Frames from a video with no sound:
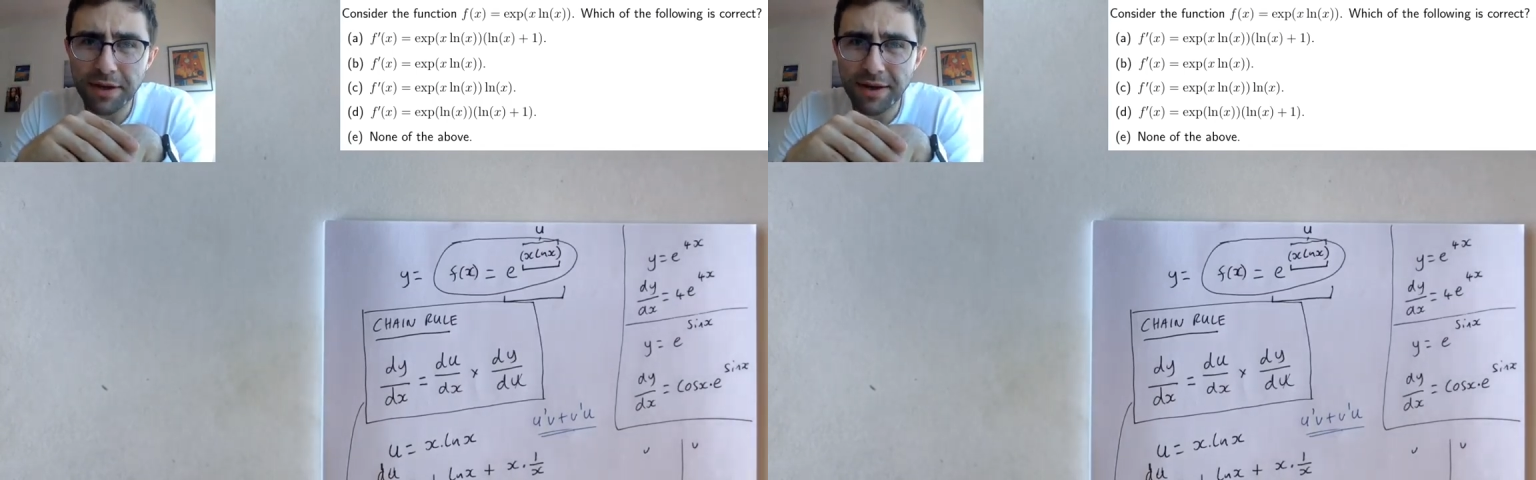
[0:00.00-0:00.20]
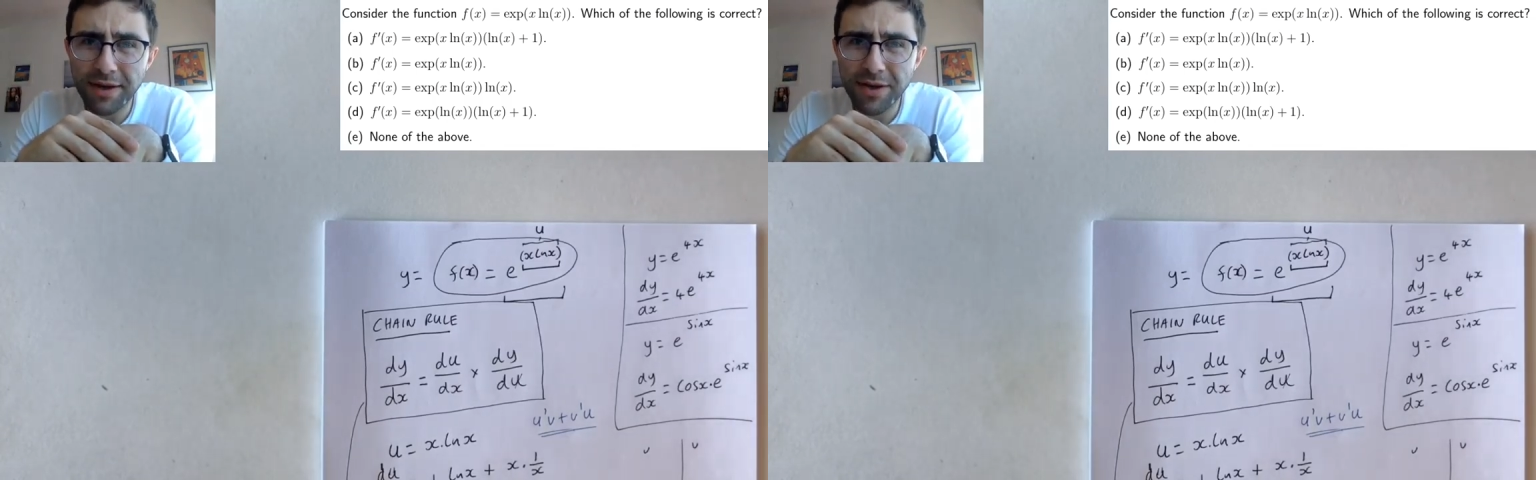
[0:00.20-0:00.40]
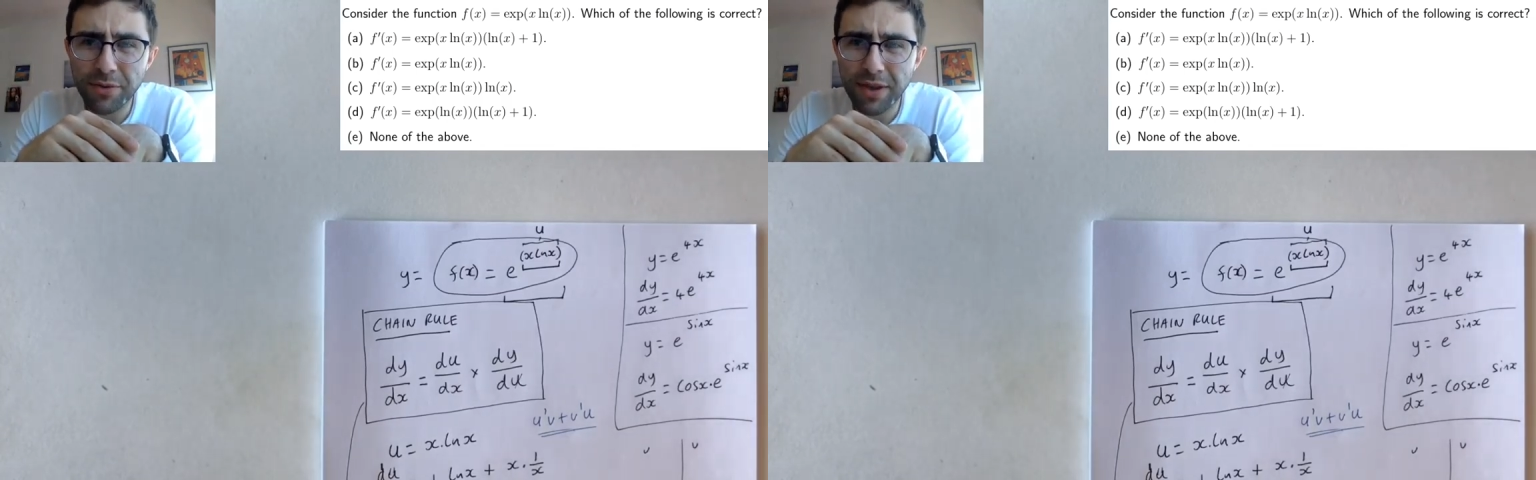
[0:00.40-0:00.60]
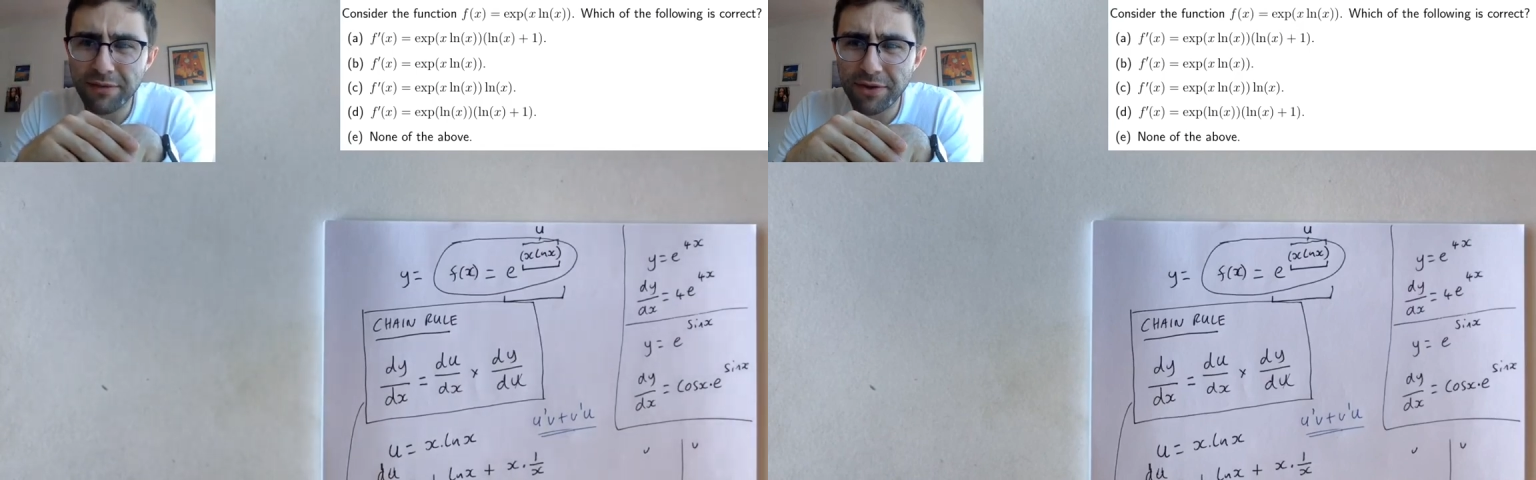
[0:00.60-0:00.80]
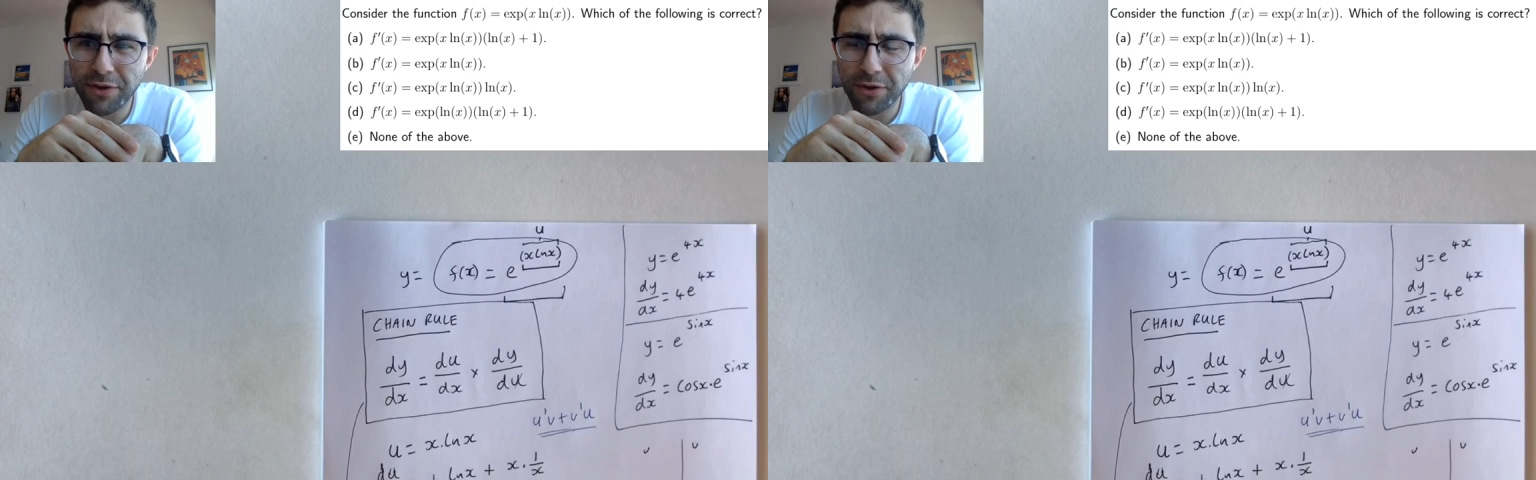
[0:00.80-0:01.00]
I will have
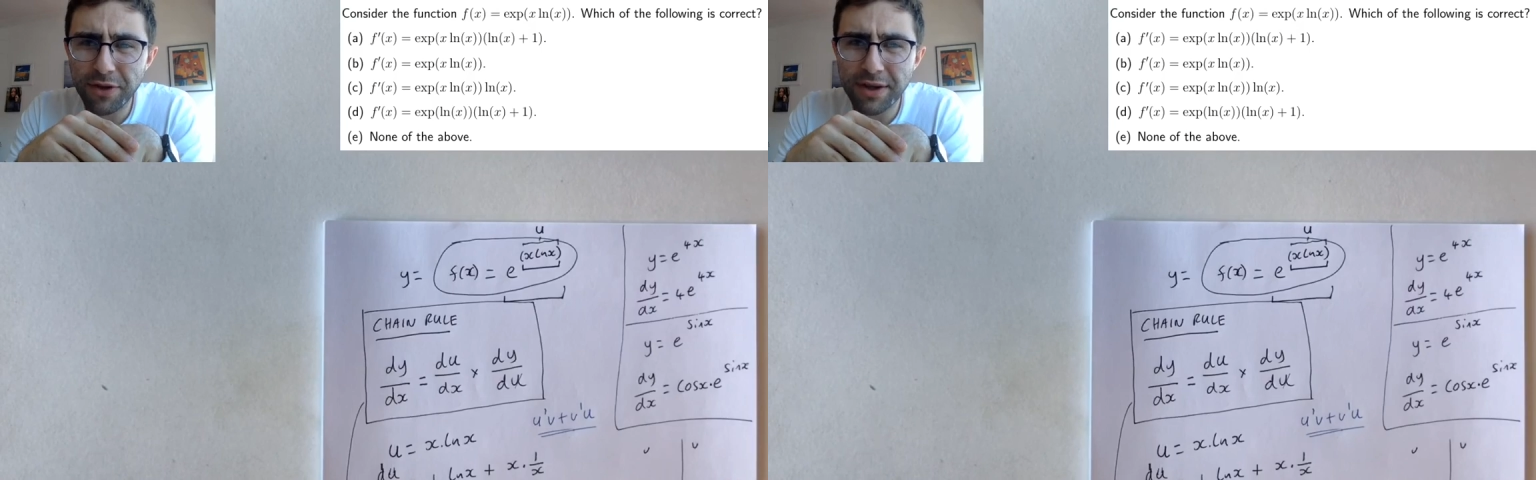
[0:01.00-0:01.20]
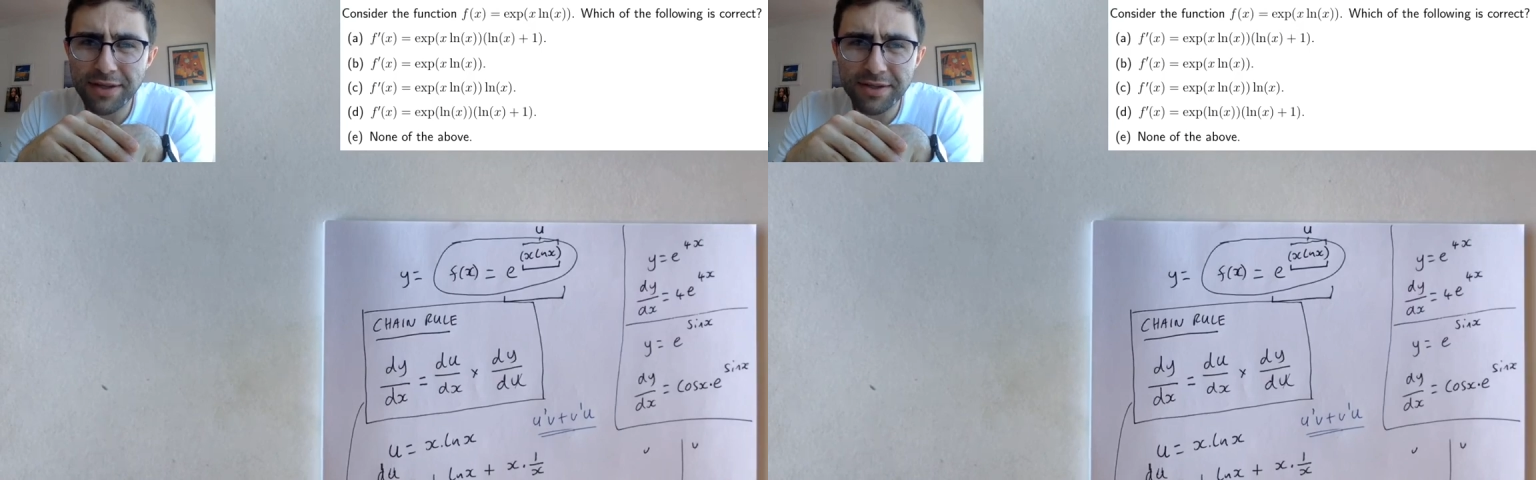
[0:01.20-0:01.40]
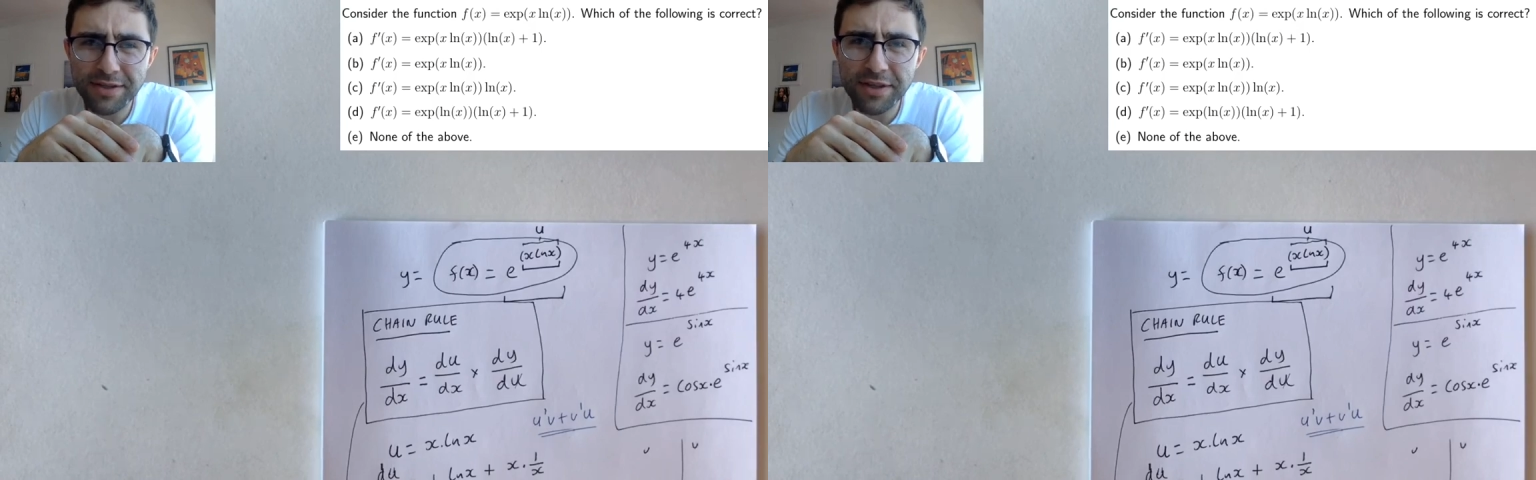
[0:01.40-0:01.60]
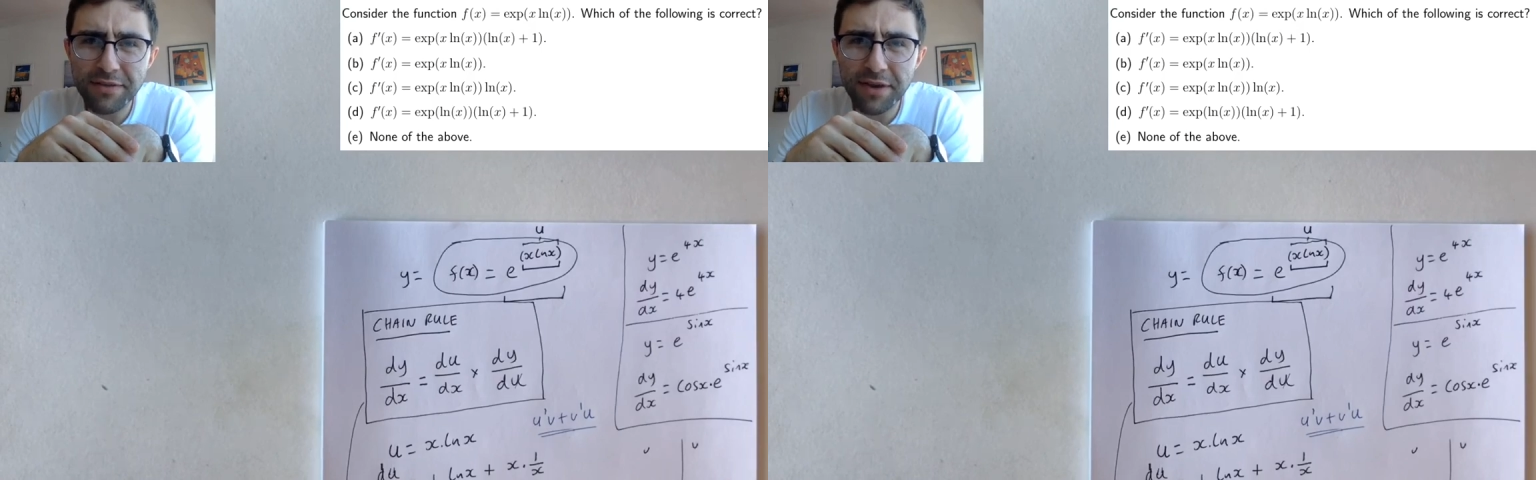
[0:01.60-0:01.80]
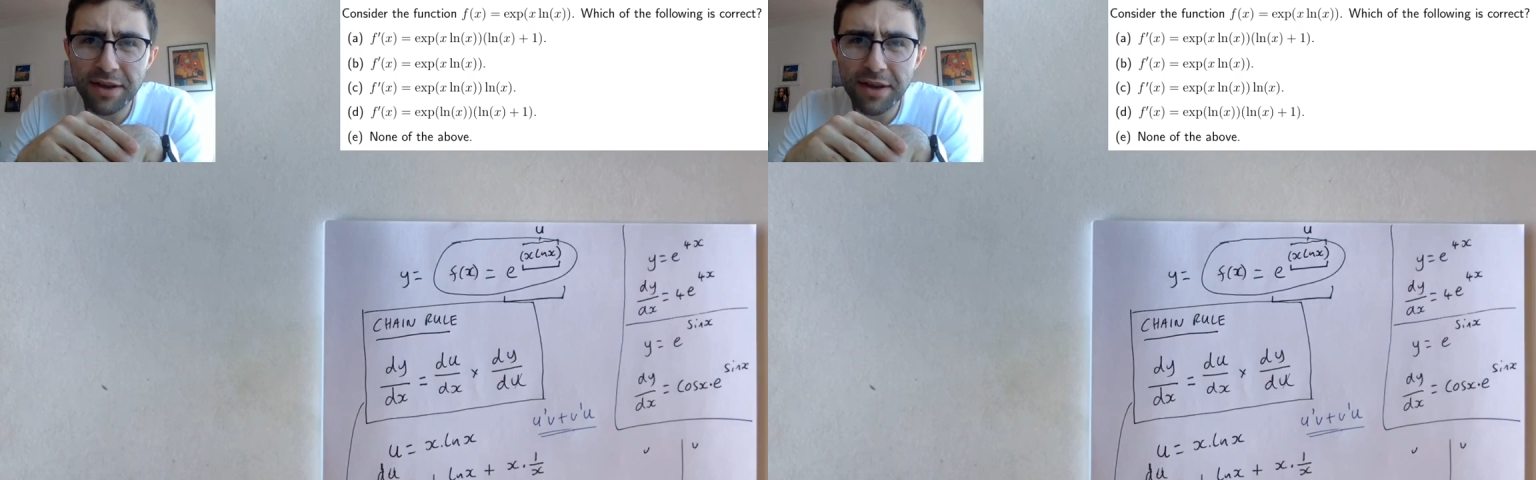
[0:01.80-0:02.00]
a little look at it, see if
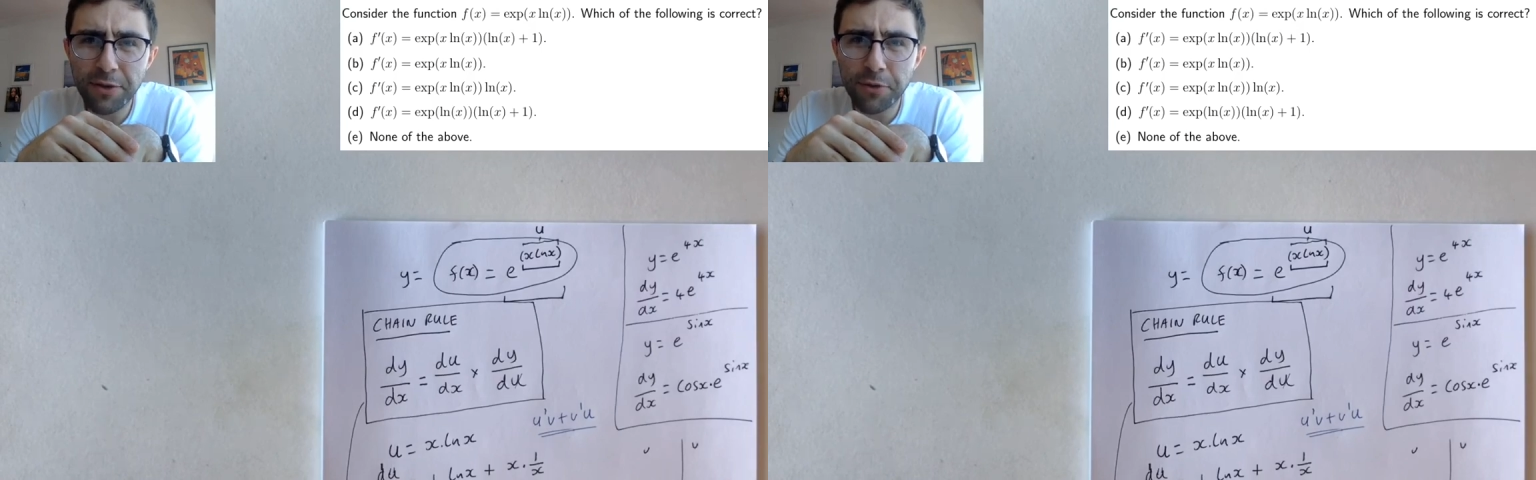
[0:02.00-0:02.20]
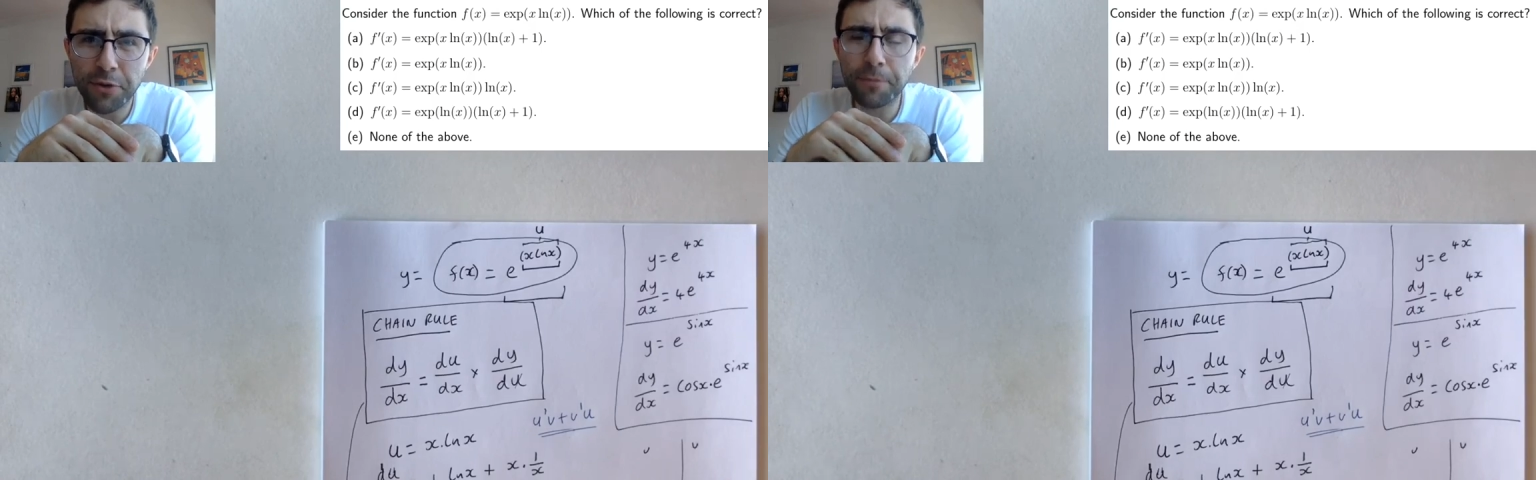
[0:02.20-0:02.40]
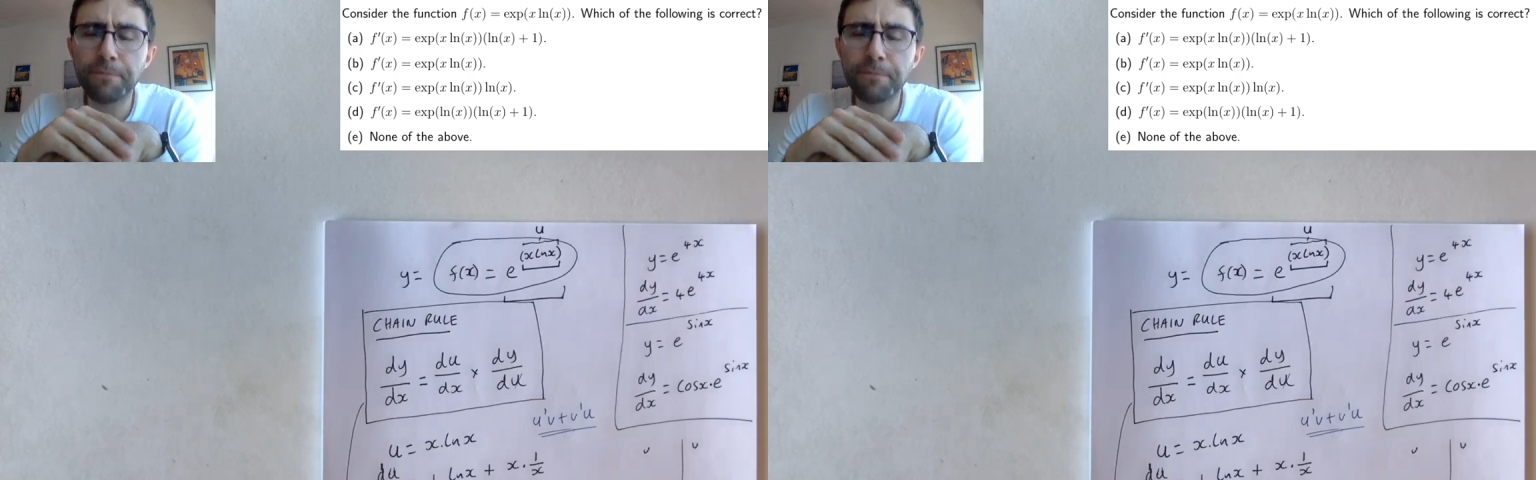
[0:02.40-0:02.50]
I can help or not.